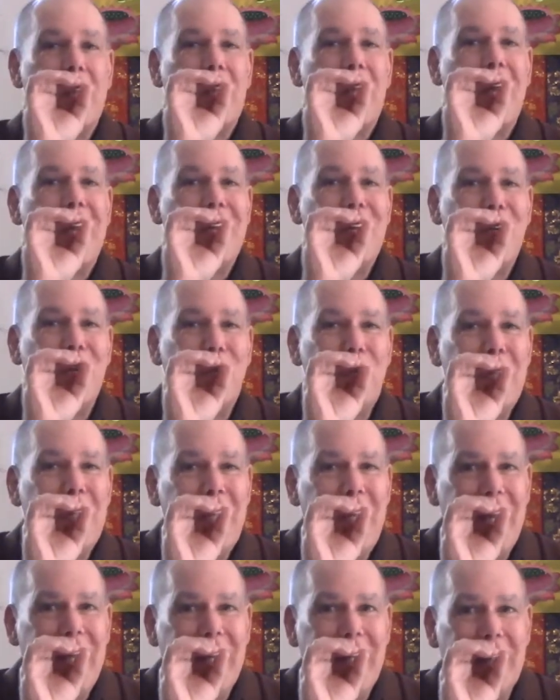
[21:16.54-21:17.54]
day you'll be
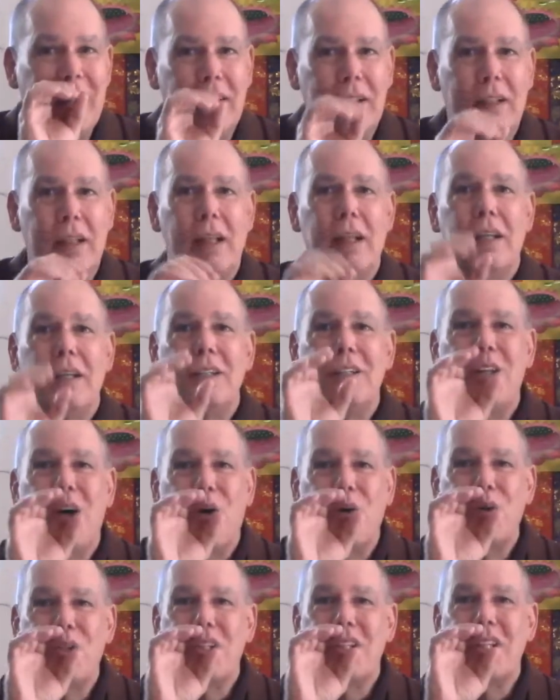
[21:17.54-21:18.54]
dead,
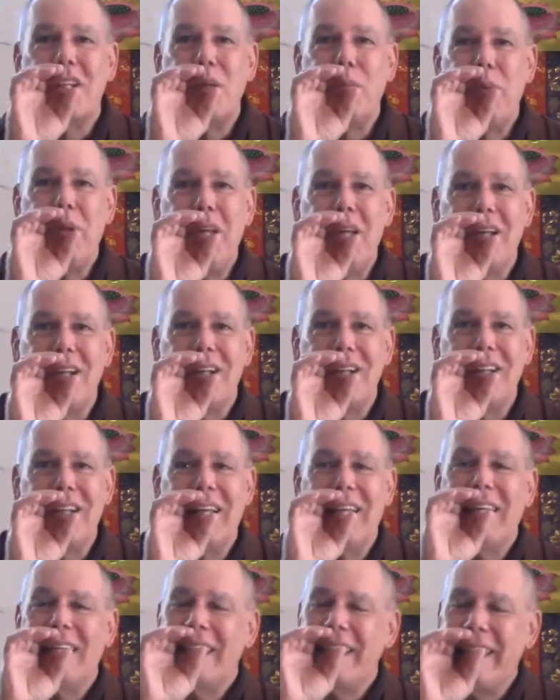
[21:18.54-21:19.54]
don't sleep in,
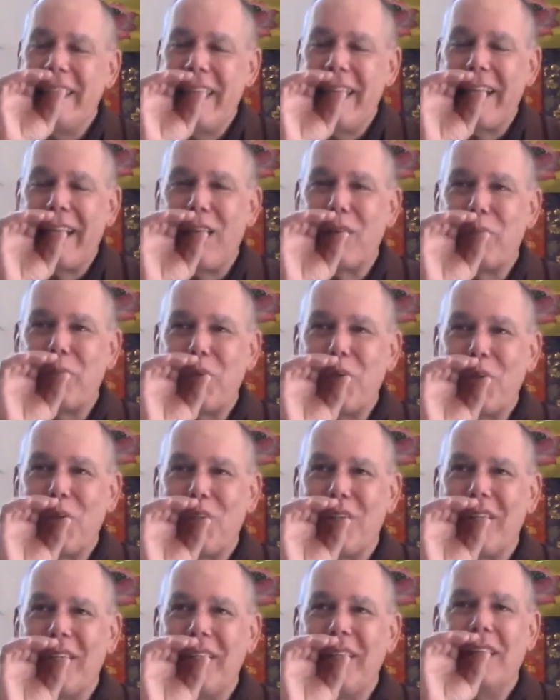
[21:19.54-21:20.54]
get up
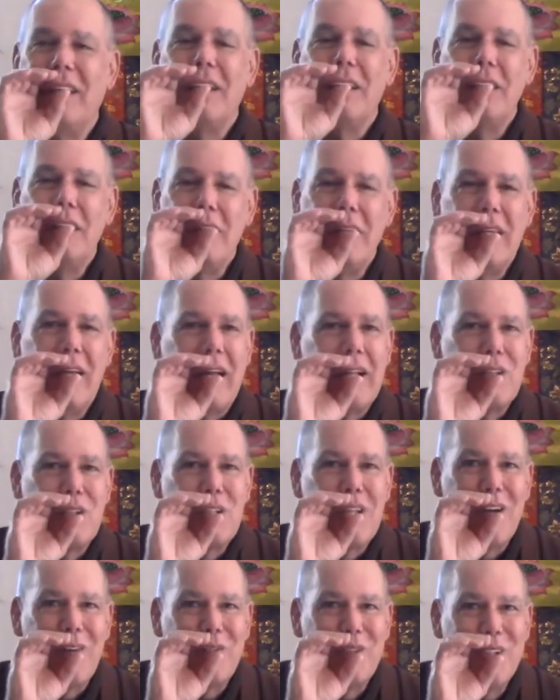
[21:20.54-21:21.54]
early, you got
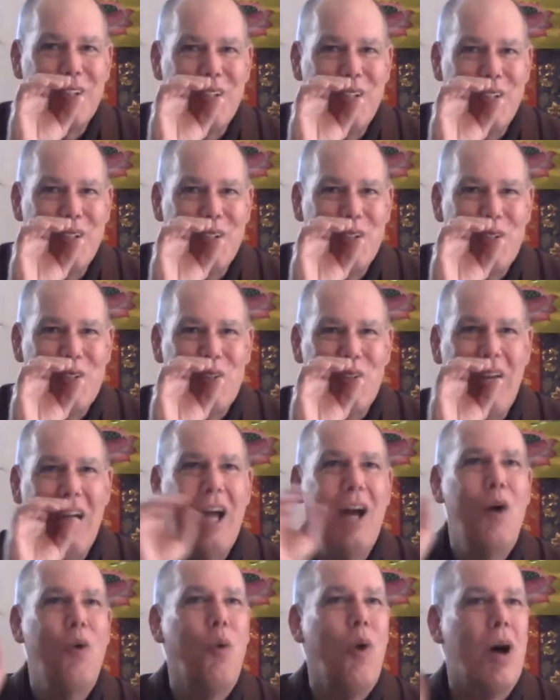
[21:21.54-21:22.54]
stuff to do,
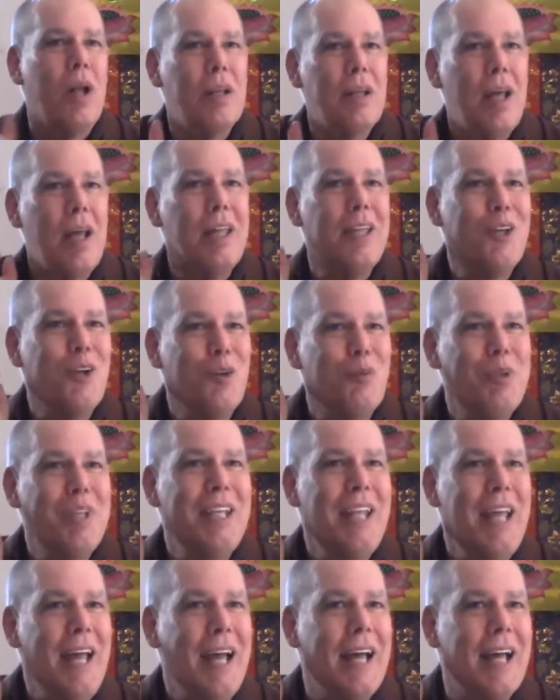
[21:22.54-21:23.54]
one day you'll be
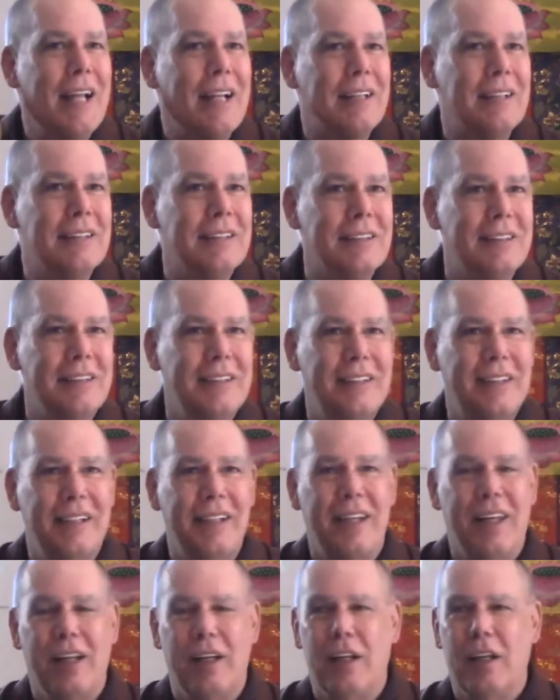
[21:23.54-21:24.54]
dead.
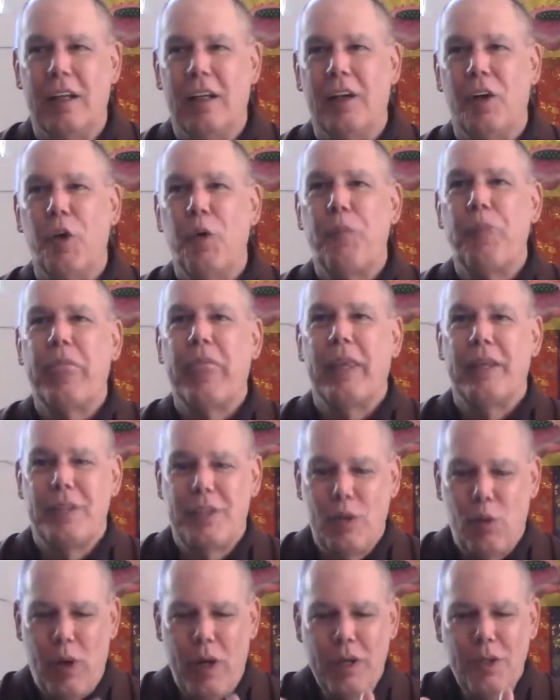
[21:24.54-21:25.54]

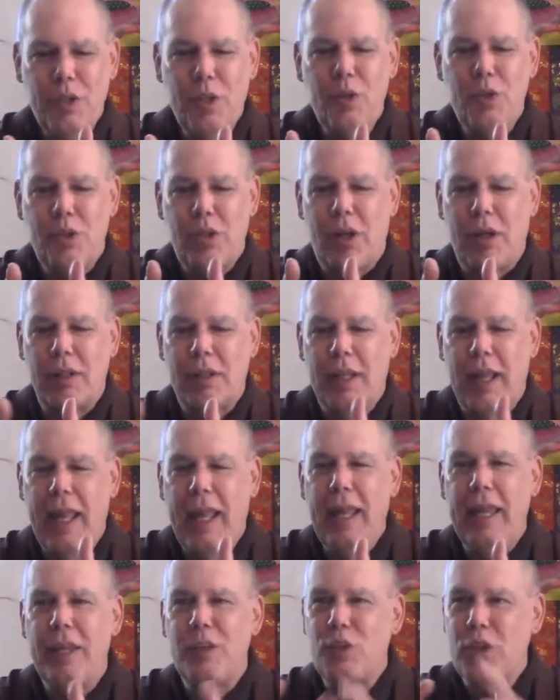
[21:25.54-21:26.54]
So as you start to
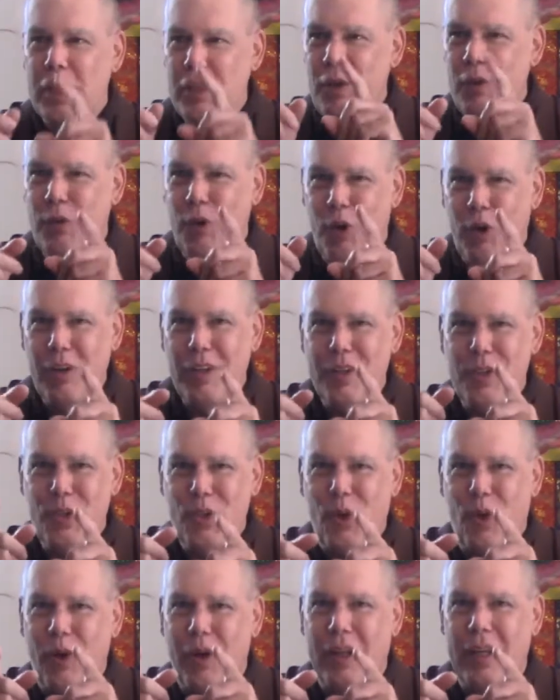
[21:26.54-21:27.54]
age, and you've heard the
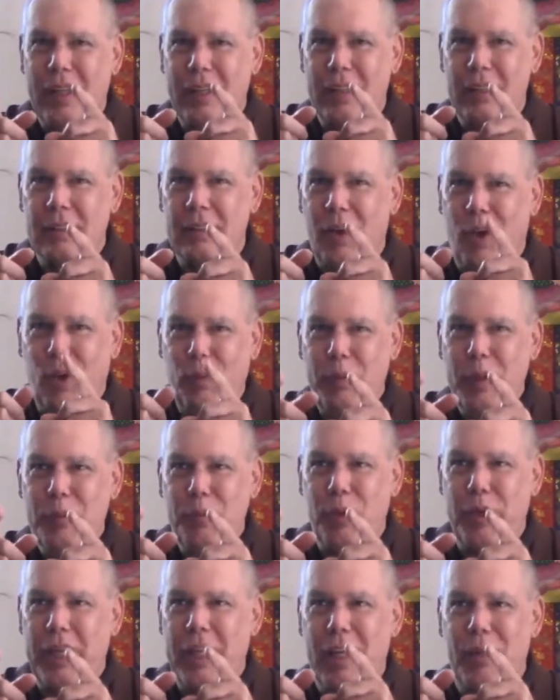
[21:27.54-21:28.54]
story, old
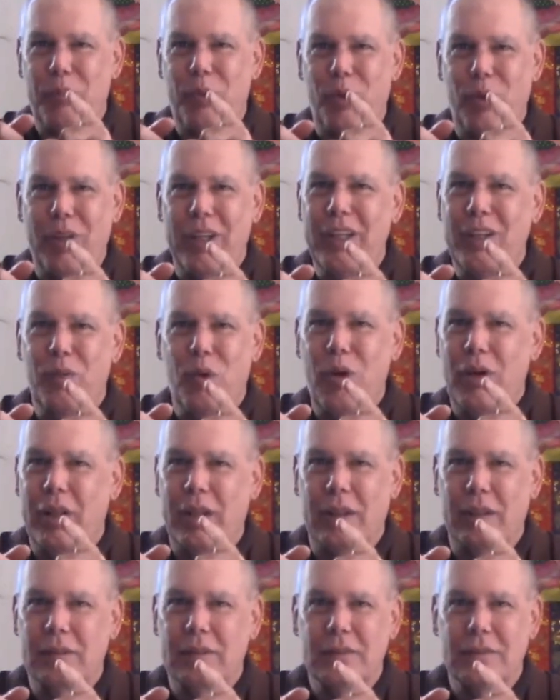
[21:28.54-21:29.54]
people get up early in the
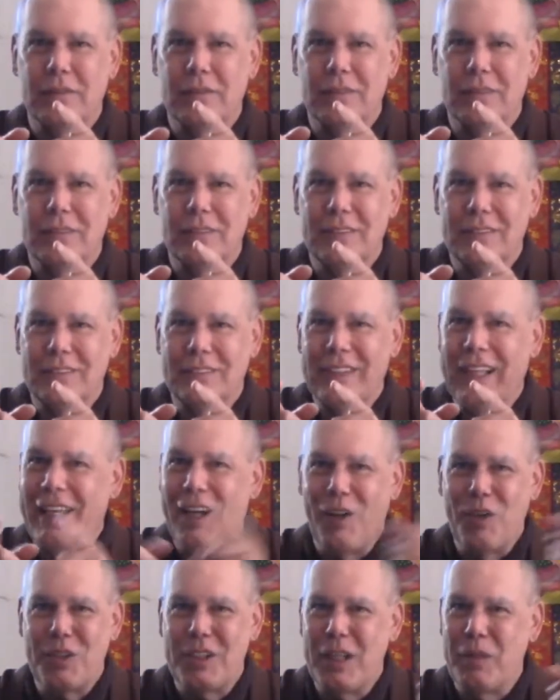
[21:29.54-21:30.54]
morning. They
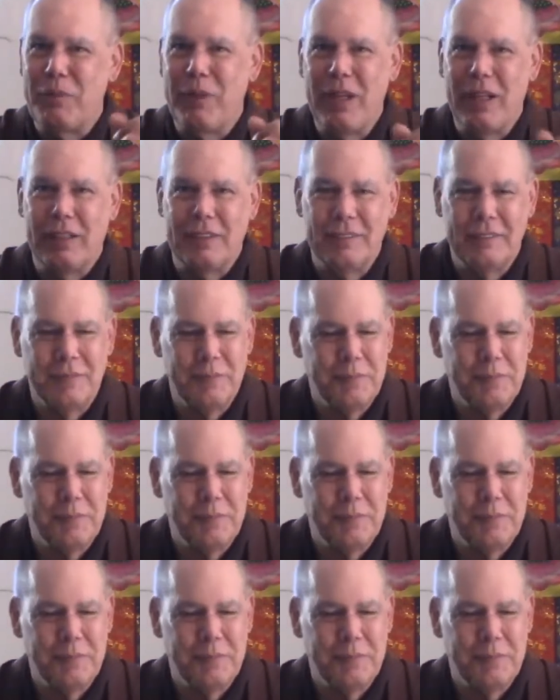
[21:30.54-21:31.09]
don't sleep in.